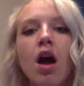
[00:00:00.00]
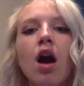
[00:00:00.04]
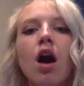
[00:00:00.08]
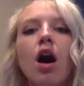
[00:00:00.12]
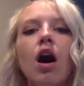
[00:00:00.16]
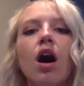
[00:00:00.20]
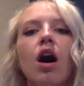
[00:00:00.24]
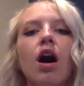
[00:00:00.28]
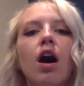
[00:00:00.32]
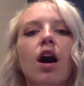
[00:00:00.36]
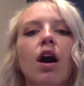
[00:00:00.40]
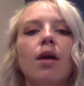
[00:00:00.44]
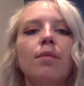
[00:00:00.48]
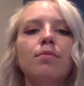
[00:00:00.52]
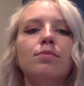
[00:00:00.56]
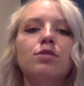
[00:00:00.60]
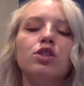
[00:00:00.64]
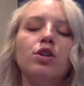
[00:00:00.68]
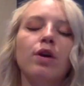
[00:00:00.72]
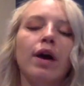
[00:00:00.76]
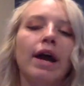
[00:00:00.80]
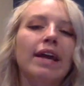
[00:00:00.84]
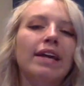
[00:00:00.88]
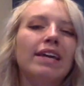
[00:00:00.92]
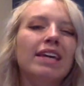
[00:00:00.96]
So
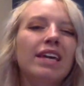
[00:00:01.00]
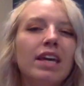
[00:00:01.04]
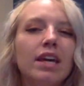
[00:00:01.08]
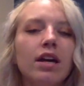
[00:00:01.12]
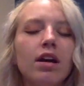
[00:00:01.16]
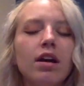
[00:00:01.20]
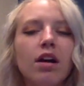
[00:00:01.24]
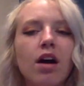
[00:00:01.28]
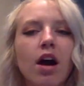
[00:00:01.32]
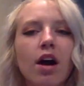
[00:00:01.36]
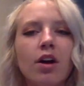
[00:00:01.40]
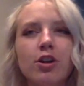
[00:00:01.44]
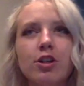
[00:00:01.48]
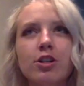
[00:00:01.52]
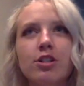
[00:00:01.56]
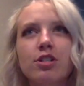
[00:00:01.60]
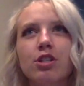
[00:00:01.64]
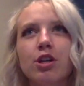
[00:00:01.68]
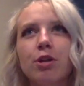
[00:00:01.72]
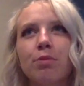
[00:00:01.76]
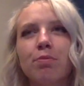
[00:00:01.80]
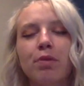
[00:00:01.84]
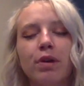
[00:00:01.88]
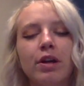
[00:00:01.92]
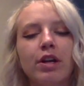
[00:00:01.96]
IKEA
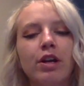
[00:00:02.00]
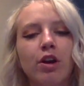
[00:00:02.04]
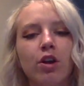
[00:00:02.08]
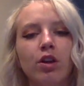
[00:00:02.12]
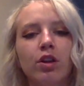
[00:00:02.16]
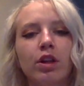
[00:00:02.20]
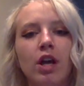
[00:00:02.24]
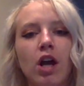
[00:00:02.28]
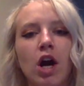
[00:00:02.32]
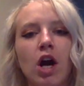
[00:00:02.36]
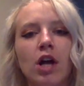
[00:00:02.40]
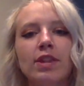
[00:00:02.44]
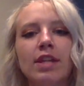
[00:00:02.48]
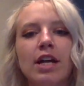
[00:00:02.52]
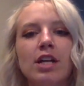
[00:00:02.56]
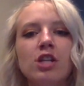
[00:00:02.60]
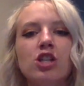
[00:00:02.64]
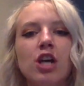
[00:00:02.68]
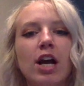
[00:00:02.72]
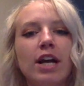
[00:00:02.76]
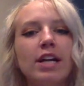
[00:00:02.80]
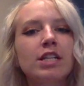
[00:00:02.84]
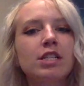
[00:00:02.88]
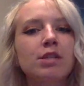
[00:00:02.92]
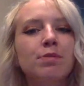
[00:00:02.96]
understood pretty early on that
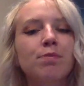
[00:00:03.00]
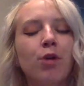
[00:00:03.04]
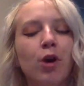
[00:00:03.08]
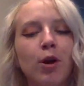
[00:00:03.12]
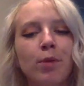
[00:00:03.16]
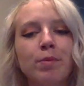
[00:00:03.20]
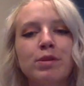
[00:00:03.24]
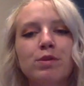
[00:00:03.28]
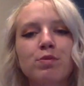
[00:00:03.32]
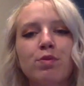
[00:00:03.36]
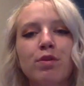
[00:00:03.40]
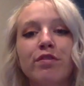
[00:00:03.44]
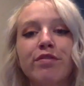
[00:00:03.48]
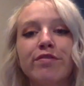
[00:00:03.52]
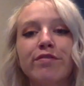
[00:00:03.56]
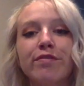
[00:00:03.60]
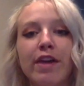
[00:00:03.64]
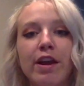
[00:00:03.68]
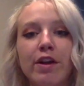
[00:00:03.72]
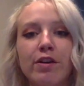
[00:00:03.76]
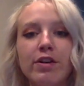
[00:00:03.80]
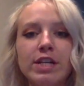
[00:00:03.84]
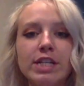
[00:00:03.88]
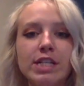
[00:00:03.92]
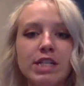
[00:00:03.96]
Chinese apartments were
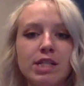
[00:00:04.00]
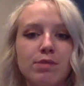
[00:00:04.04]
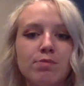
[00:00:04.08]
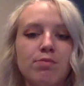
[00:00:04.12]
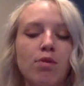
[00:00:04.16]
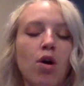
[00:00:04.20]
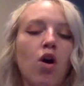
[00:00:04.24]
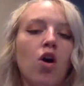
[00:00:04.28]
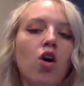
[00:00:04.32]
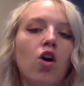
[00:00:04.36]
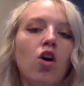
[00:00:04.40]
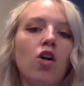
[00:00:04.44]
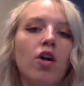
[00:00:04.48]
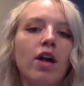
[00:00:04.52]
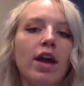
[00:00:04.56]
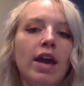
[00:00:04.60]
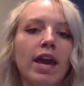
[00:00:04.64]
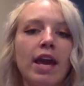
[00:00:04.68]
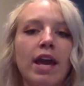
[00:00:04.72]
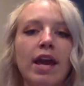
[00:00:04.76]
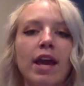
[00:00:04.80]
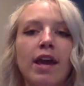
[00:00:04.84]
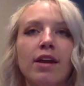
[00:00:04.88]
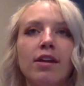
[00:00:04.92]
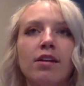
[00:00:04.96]
very small
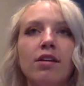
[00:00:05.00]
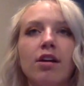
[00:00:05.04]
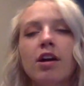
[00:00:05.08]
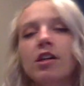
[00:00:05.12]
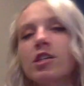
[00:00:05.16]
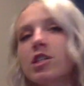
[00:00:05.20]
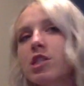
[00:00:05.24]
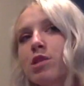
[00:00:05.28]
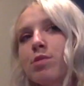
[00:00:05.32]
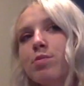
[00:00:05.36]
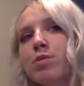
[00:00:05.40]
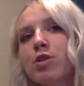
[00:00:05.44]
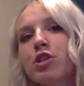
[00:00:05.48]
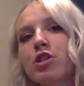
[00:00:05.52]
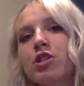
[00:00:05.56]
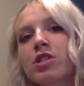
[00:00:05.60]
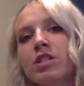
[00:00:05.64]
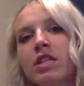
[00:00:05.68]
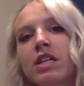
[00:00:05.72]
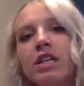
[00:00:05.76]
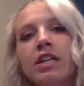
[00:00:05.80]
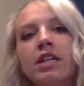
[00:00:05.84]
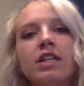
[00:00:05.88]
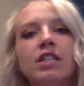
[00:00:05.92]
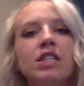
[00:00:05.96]
and customers
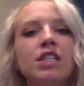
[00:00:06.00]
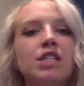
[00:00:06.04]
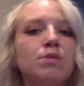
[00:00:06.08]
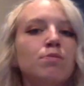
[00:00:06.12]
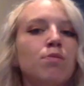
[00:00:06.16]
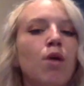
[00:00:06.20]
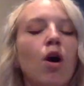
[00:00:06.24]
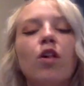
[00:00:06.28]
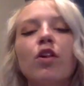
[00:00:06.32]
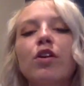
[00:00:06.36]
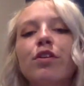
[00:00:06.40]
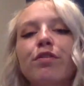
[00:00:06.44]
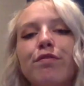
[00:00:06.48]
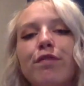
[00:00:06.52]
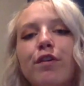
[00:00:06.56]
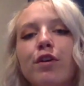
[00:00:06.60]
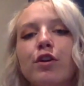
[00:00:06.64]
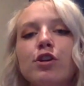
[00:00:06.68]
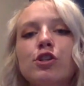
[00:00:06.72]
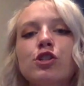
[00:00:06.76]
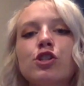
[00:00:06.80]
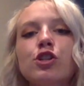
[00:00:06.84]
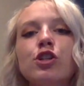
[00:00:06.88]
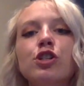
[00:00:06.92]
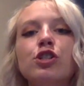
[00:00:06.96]
needed smaller
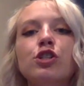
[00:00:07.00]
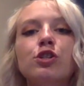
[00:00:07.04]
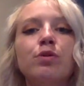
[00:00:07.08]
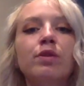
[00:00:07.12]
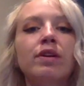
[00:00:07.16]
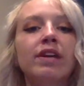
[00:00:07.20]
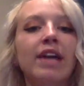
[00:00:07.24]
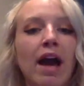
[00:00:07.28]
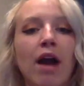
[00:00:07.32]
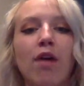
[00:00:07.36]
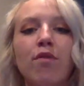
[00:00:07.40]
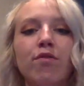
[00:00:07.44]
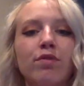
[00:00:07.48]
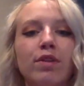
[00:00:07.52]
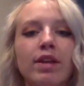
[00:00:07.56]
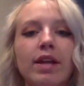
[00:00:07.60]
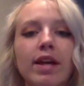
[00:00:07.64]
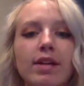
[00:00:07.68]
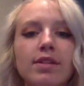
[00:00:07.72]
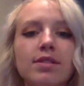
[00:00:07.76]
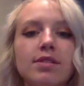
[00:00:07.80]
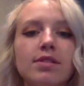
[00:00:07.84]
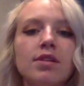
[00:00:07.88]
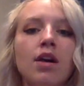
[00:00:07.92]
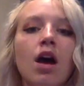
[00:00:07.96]
furniture to account for
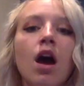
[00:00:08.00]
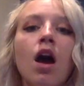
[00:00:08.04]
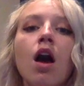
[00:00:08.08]
this.